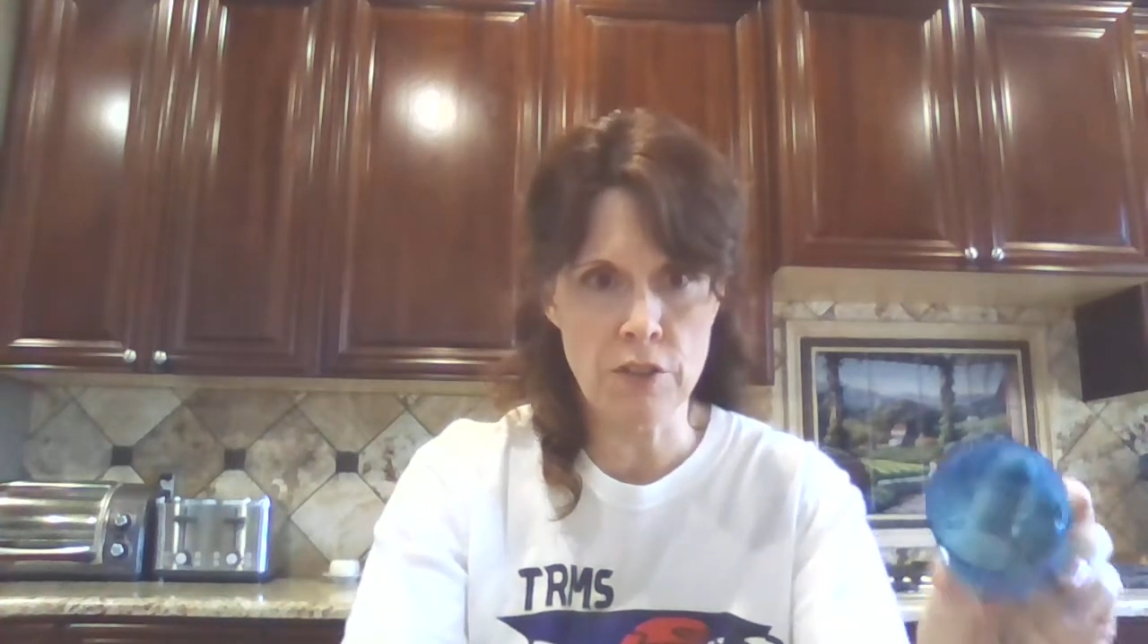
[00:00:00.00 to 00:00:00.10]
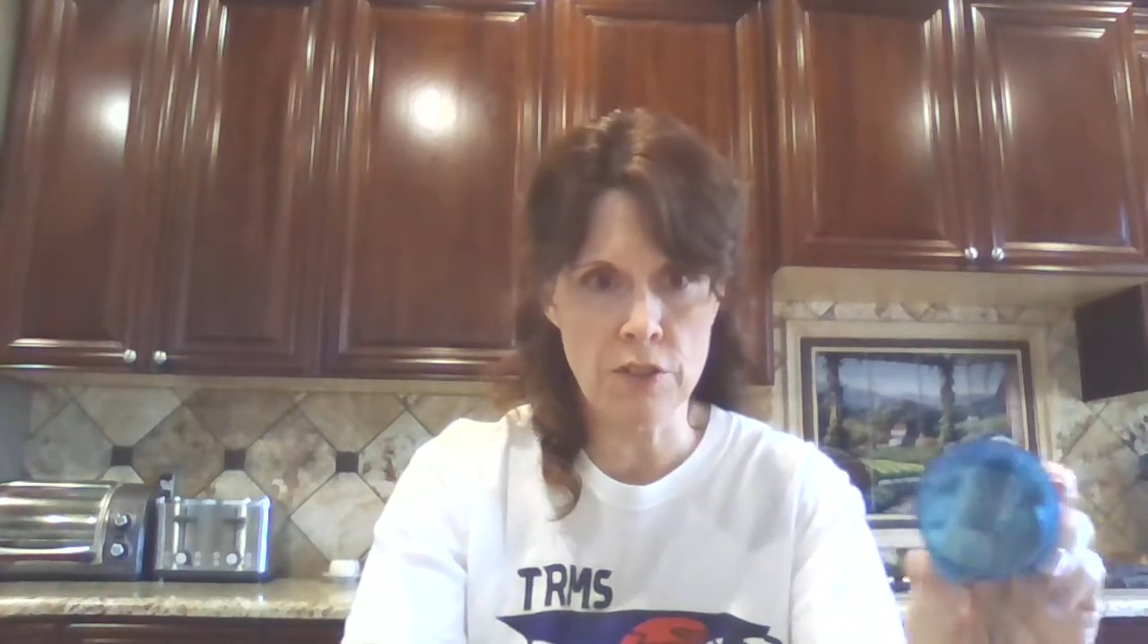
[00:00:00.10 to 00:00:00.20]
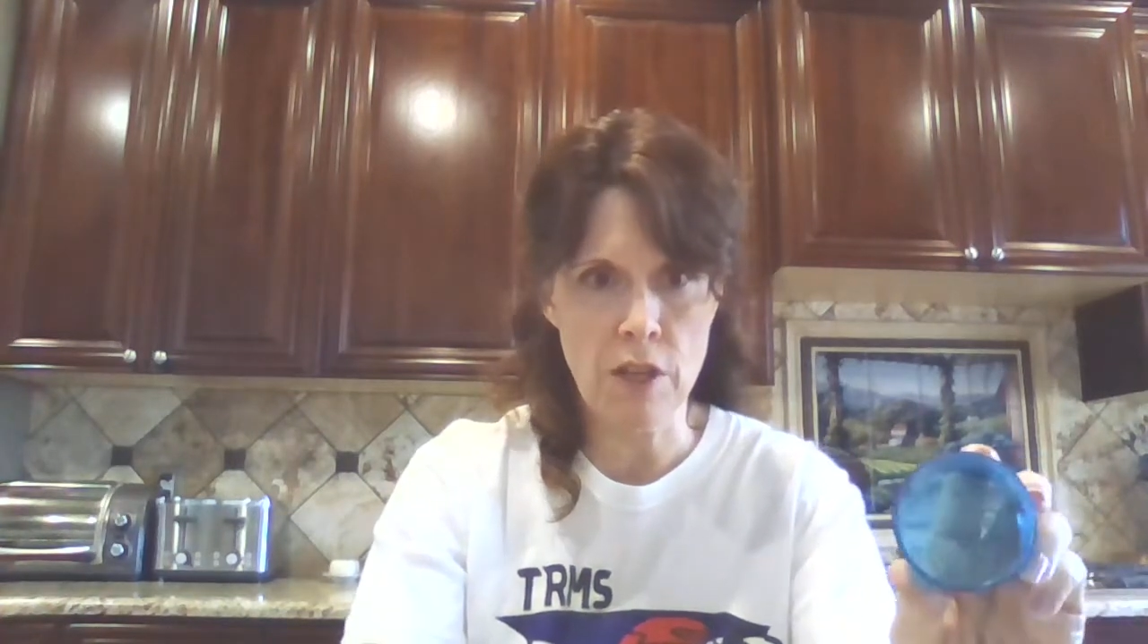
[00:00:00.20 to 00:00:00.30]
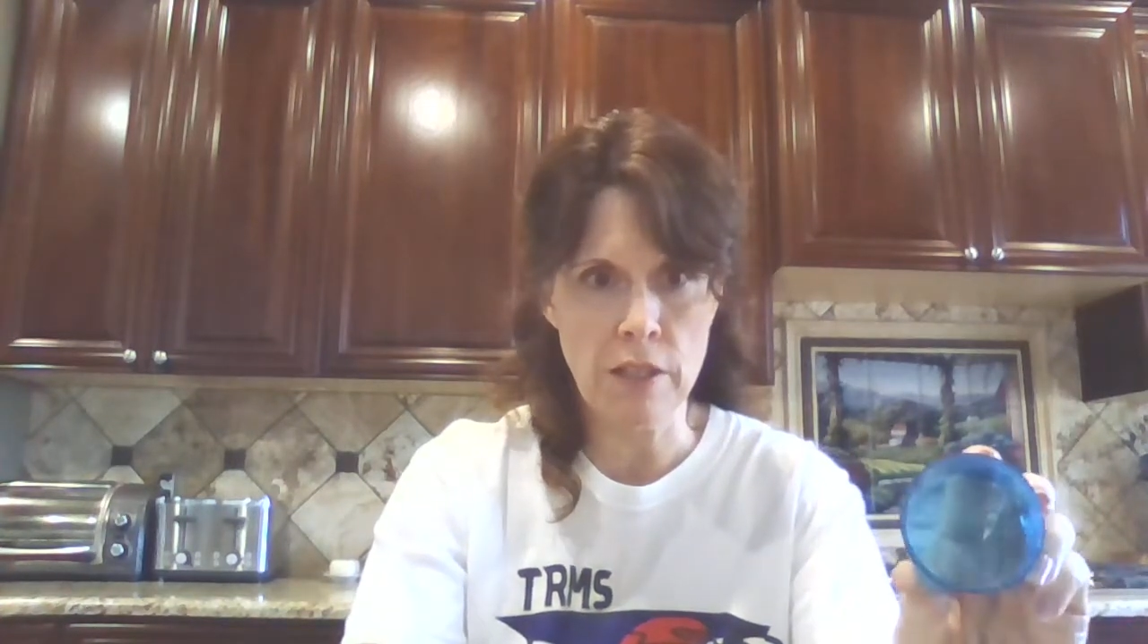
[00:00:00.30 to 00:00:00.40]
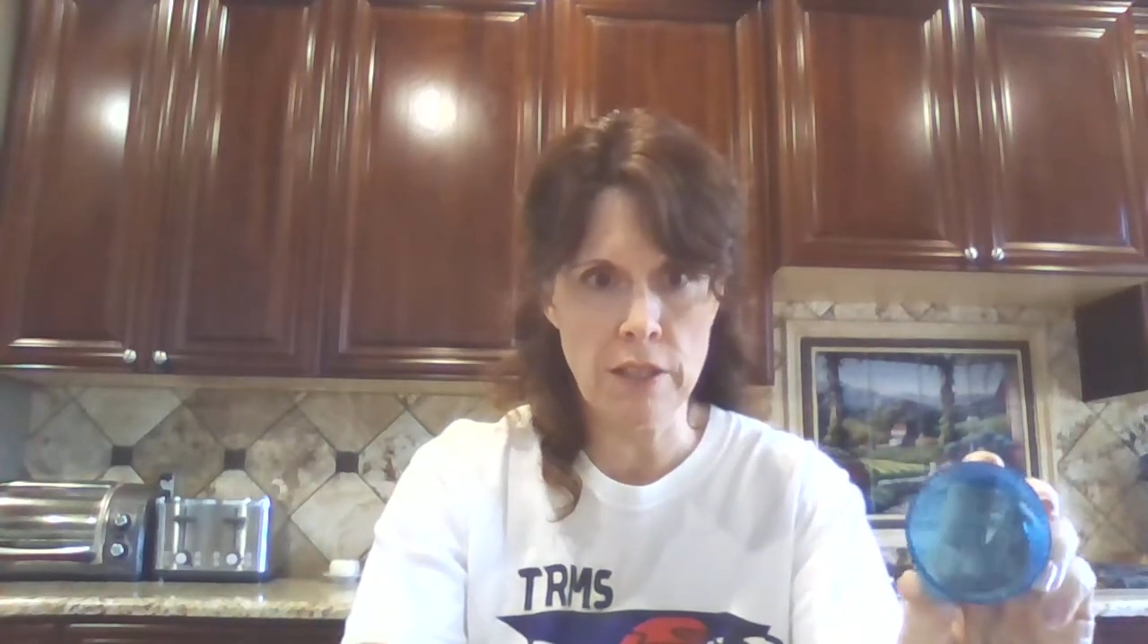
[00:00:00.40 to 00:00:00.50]

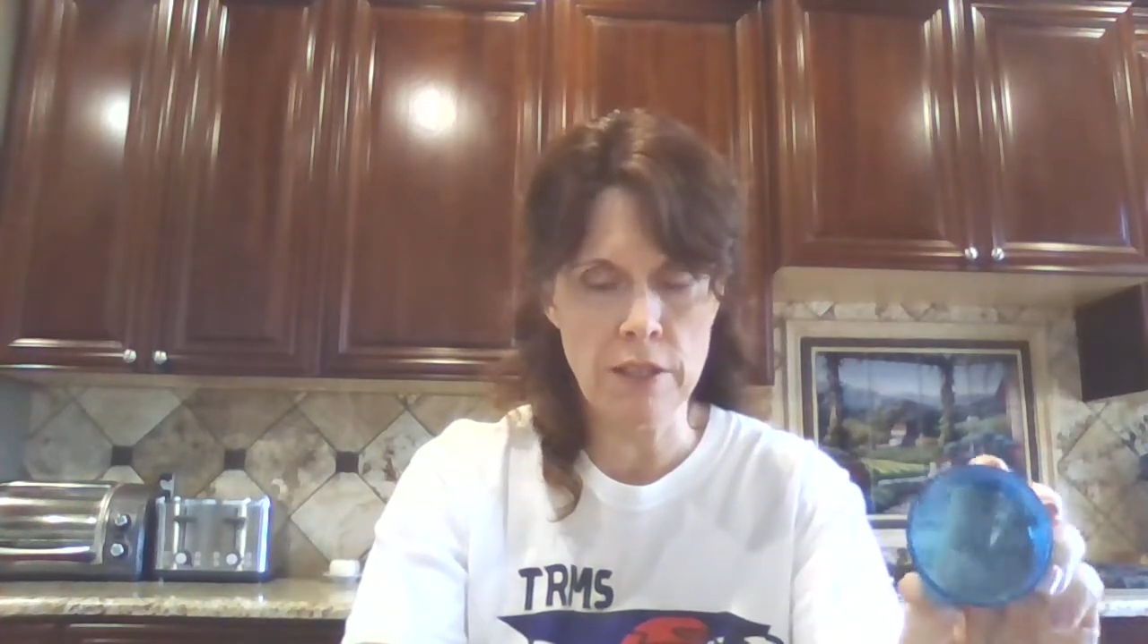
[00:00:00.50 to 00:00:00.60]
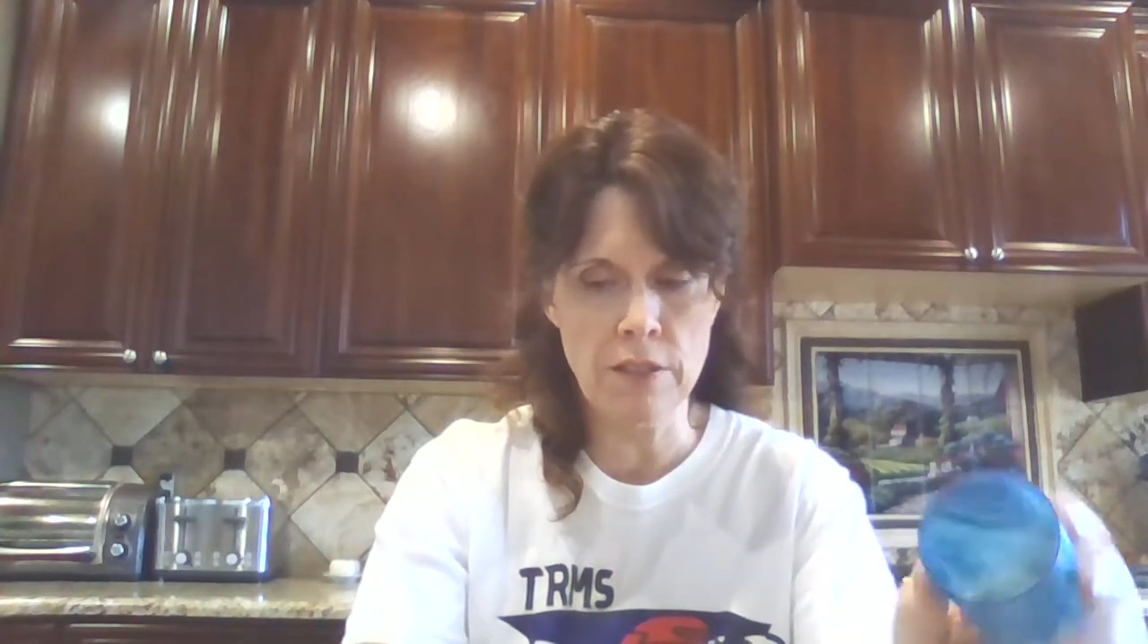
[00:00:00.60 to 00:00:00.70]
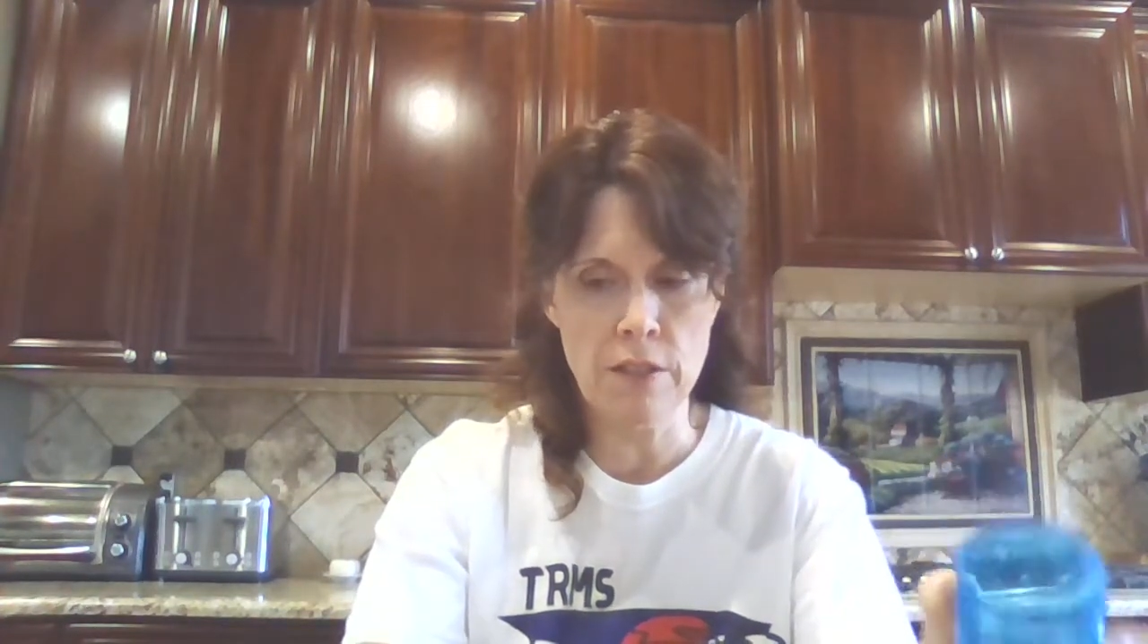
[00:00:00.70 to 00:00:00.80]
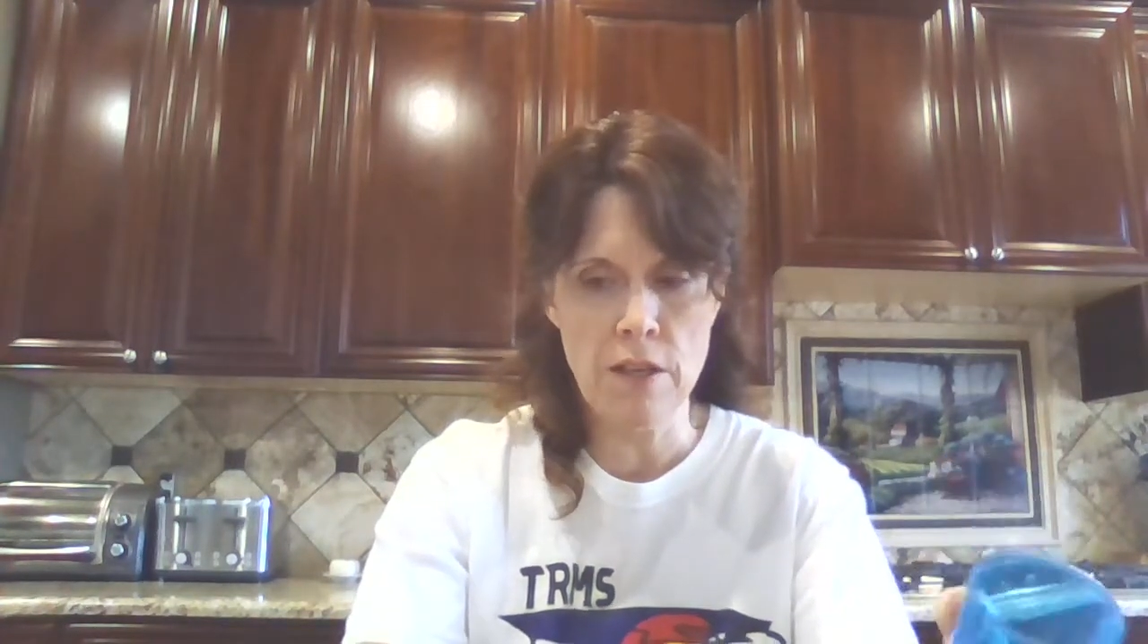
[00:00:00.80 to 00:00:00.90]
solids.